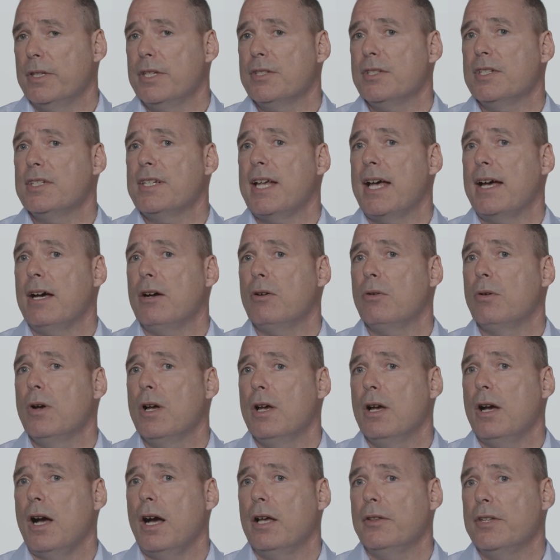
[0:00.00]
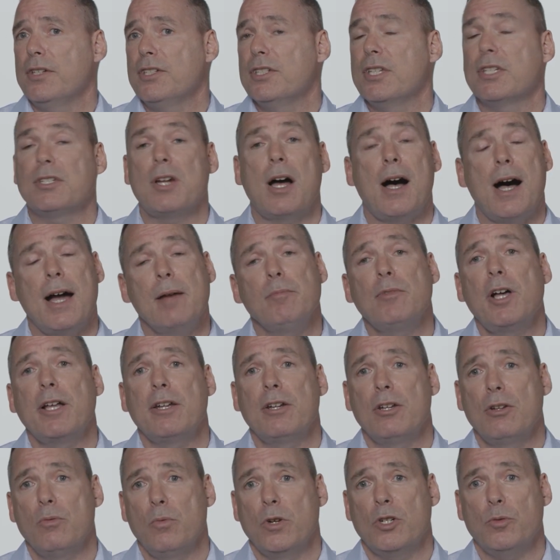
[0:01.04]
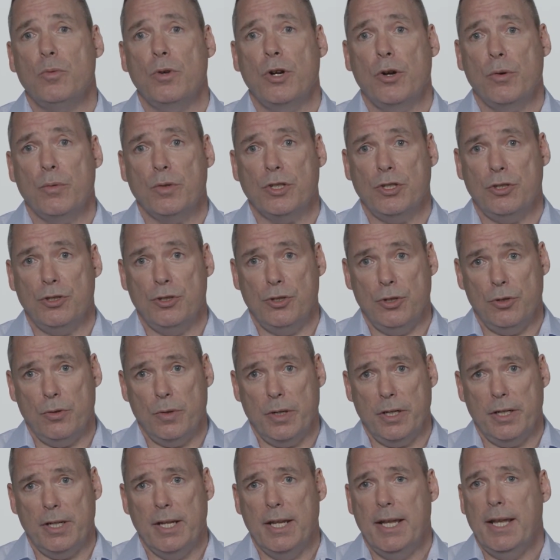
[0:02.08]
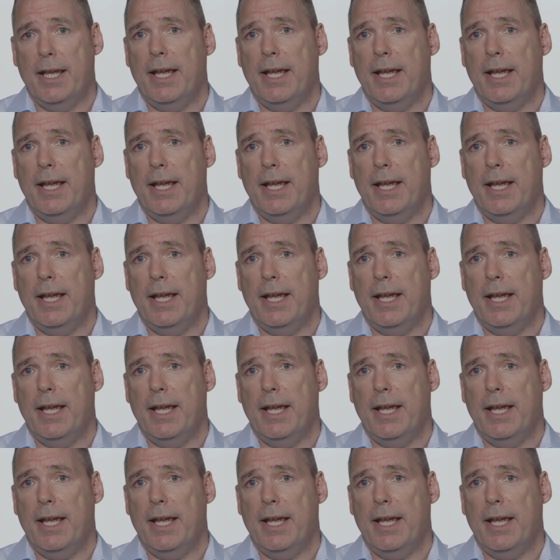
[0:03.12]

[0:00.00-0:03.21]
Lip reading: This is how, this is the timeline under which we're going to do it.